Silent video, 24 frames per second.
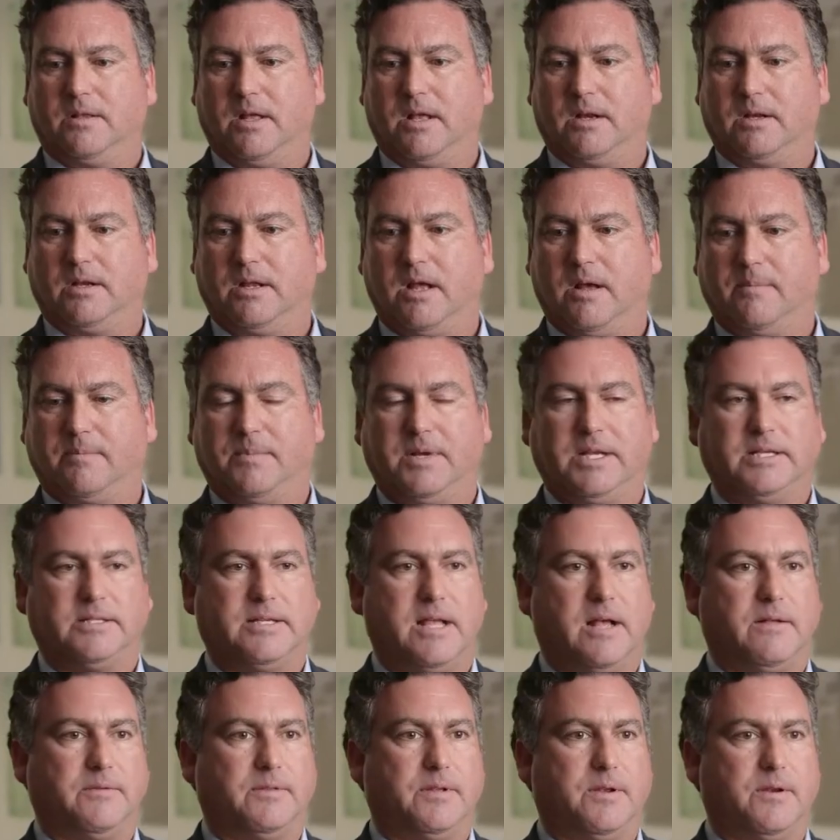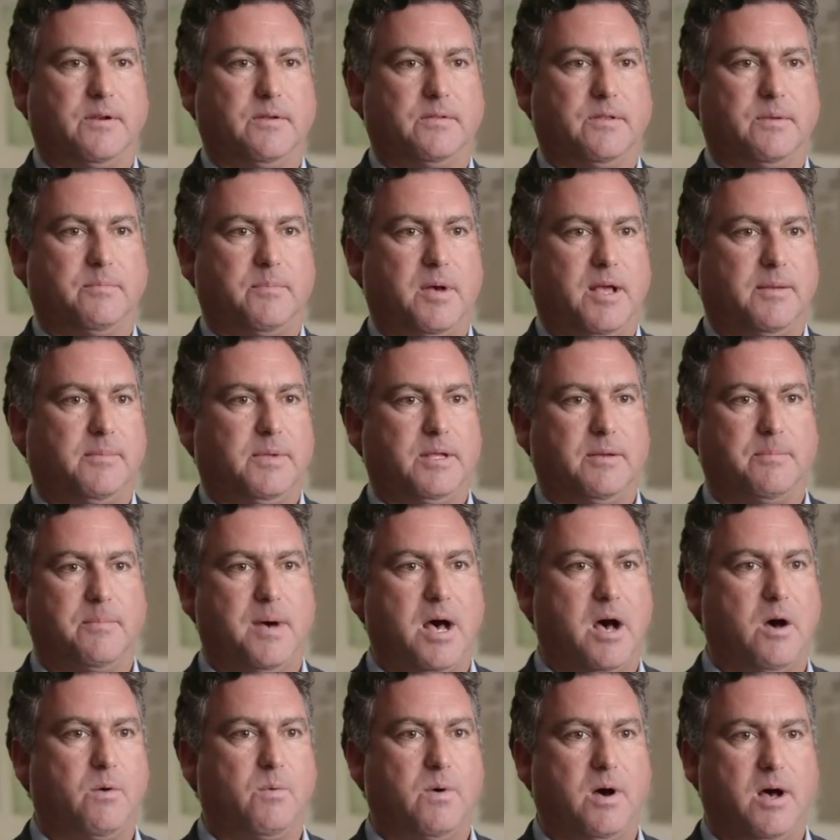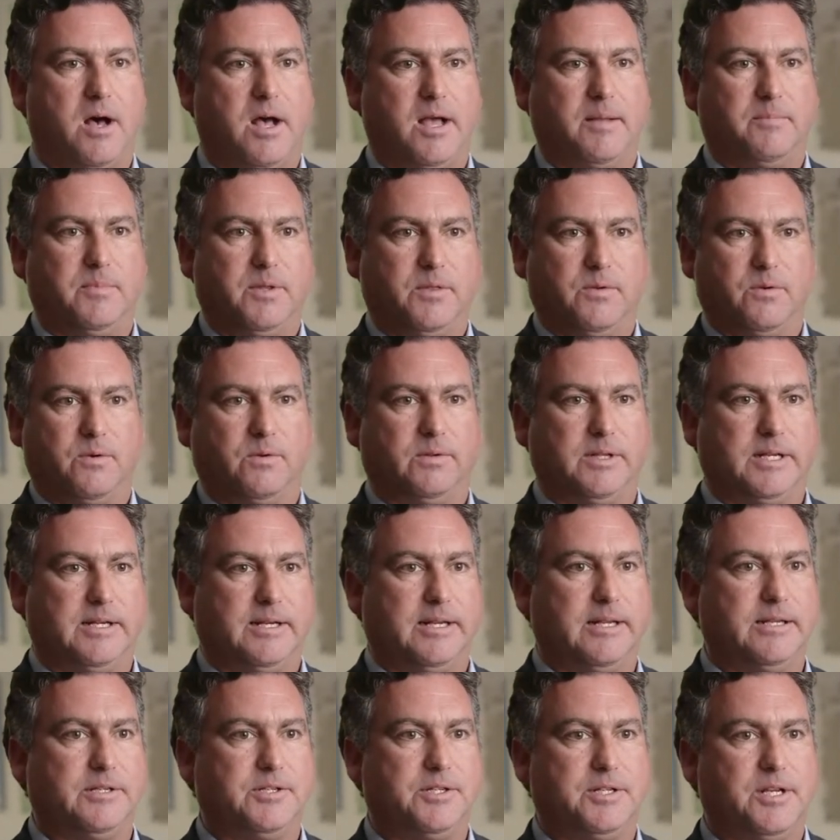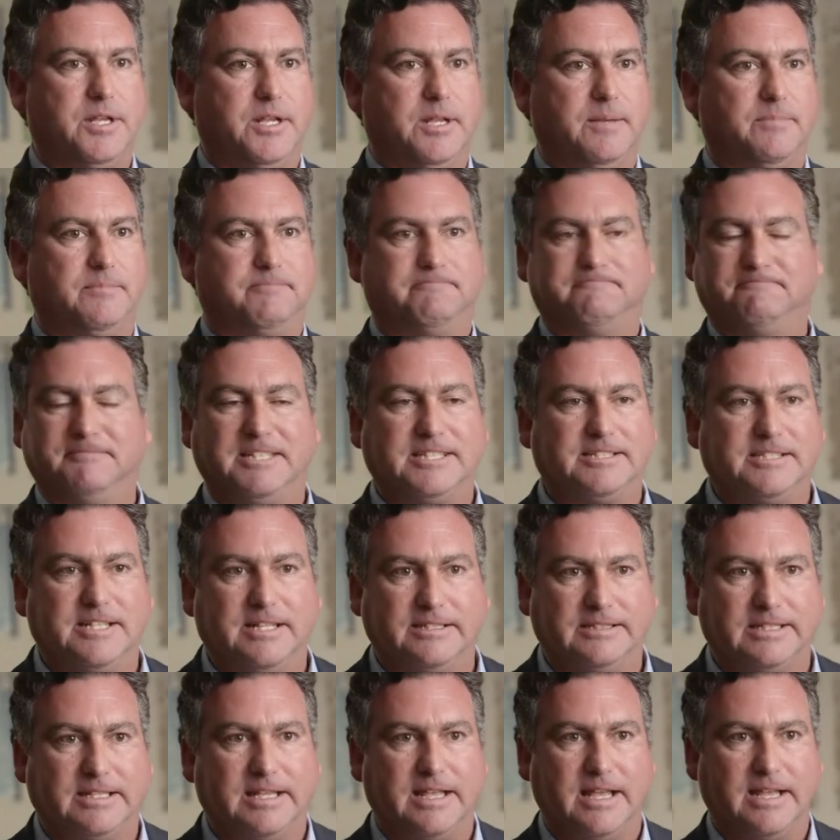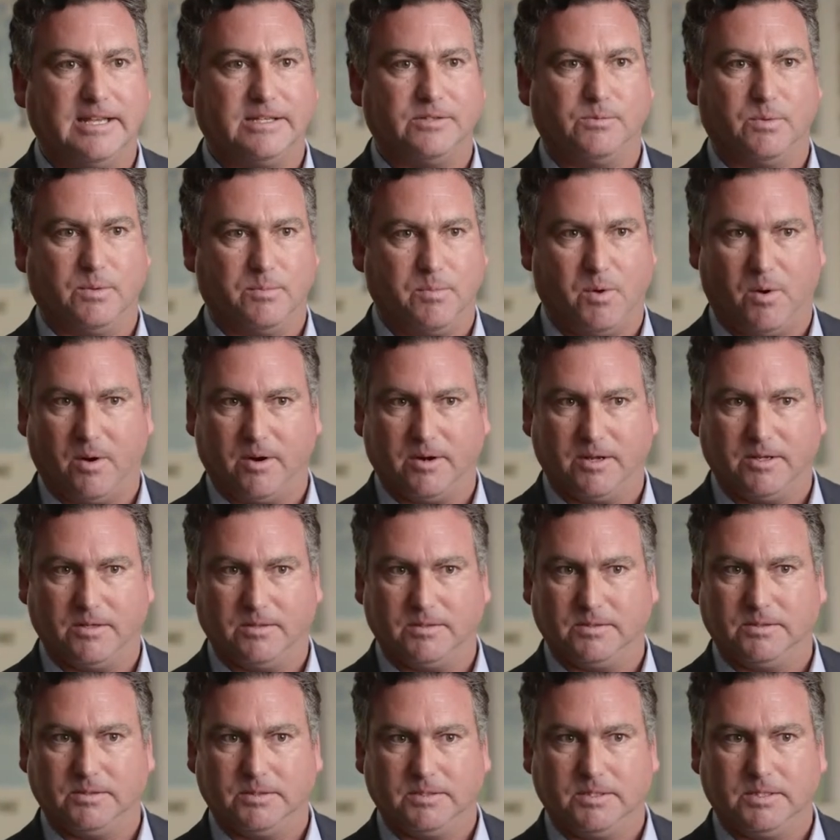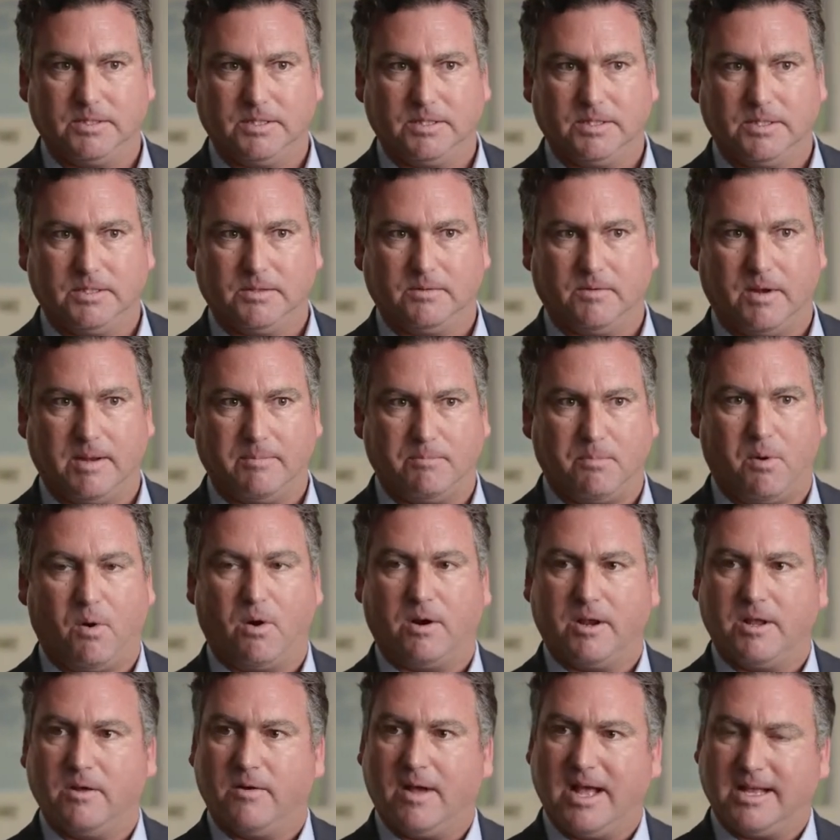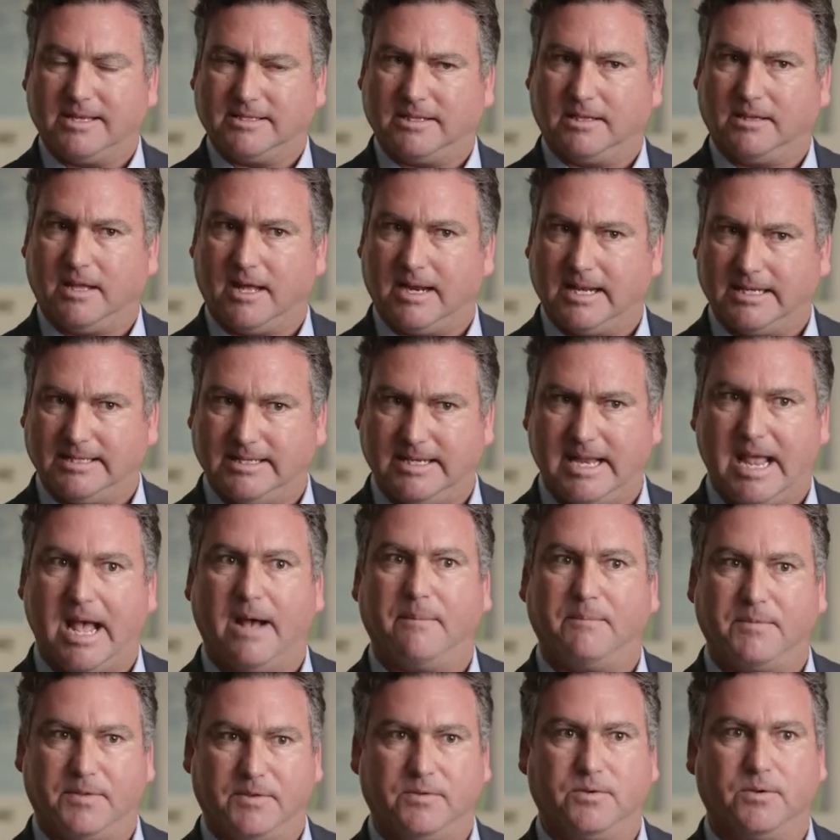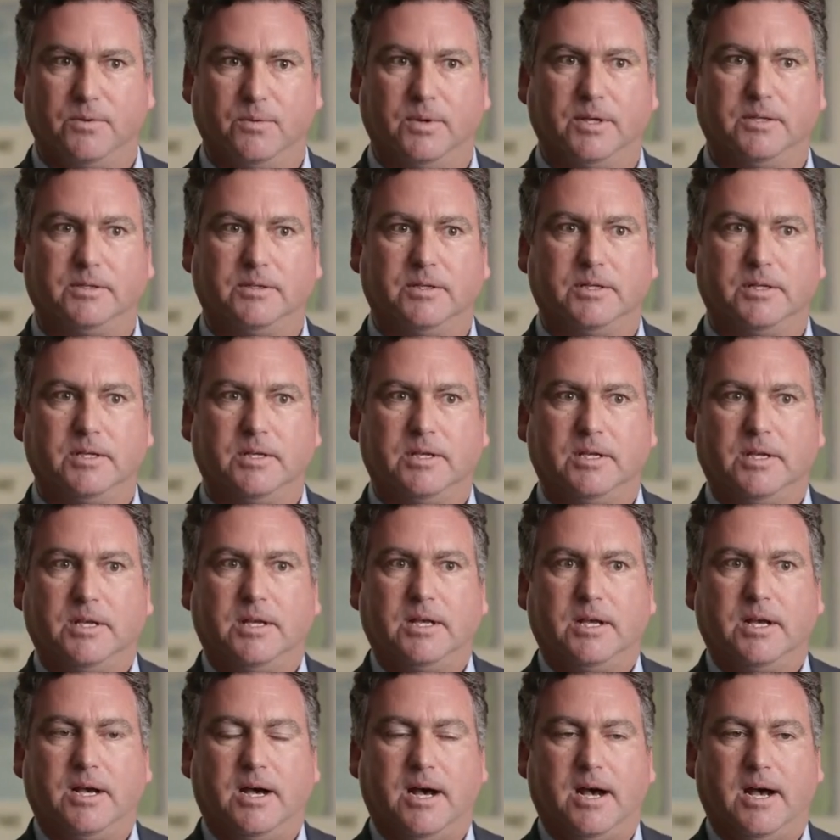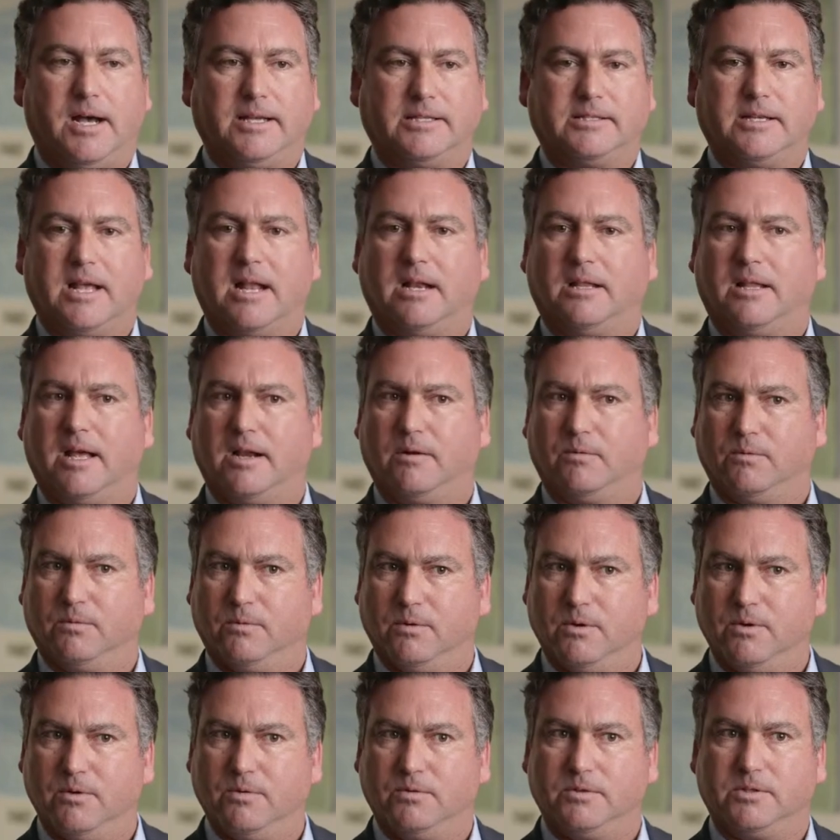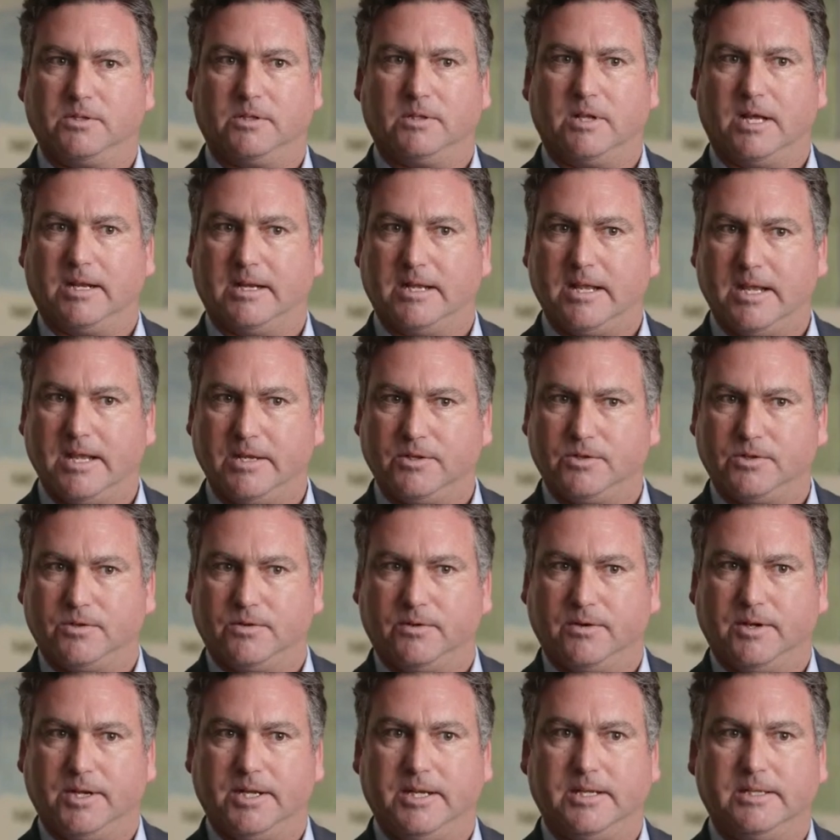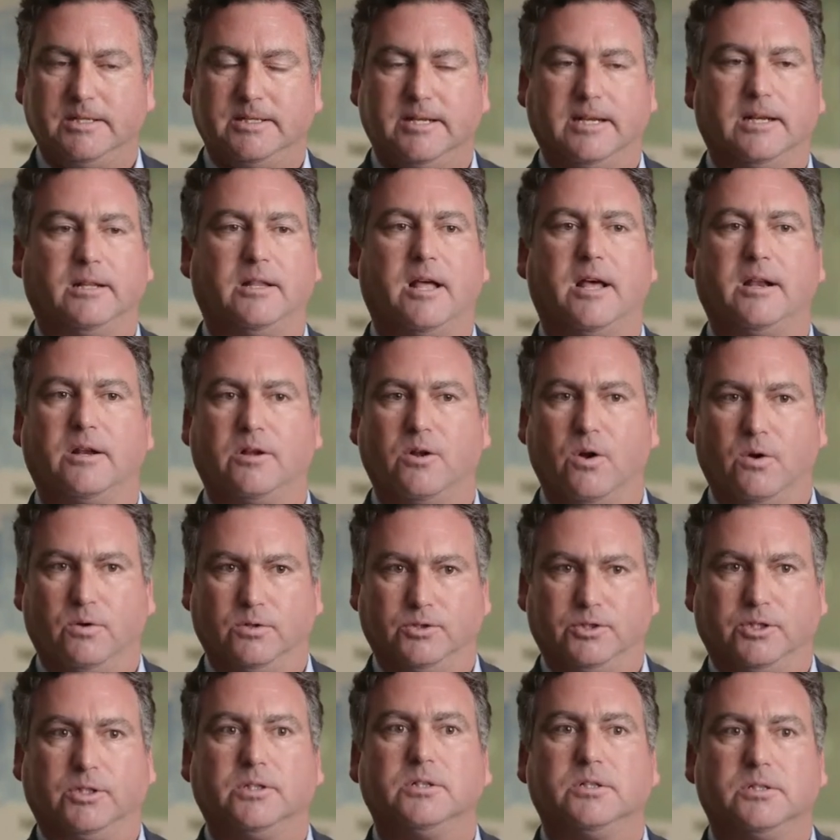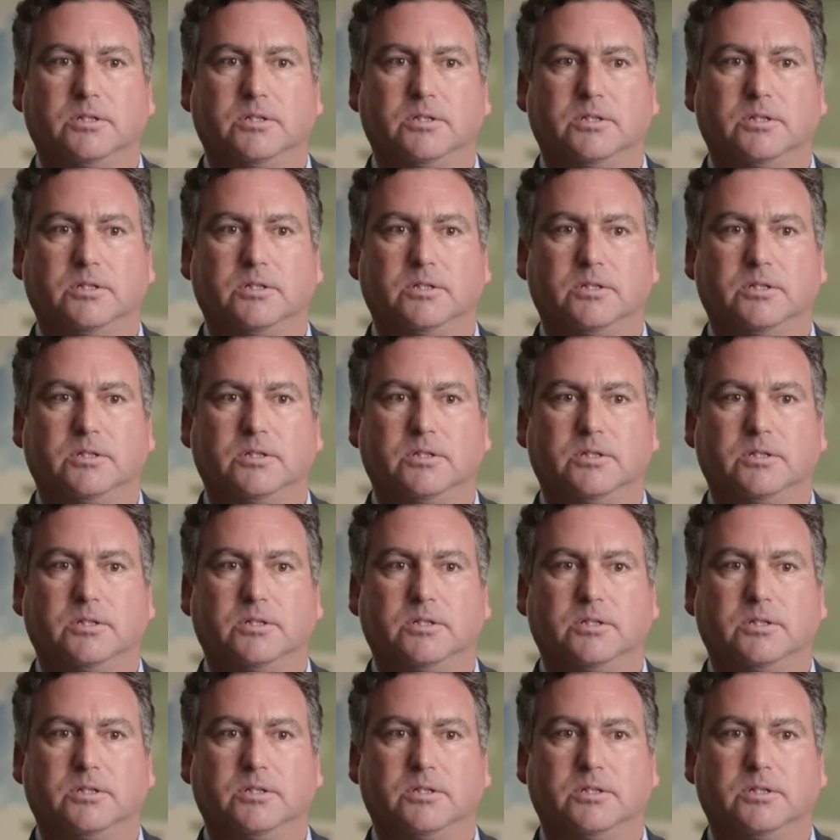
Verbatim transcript: lot of companies out there that might be a mile wide, but they're only an inch deep. That's not the case with Barnhill, right? Barnhill has a lot of depth to it. It's got a lot of roots, a lot of history, and a lot of culture.